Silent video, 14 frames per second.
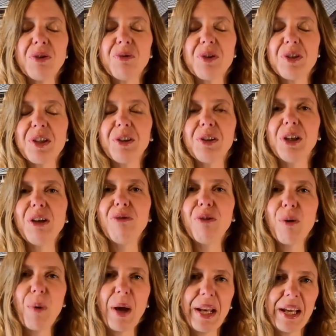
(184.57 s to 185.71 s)
facility for
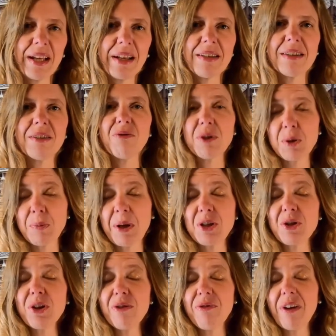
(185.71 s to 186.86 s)
weddings and for
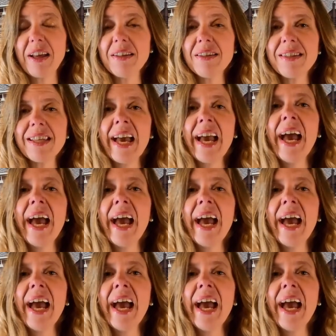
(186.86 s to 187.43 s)
special events.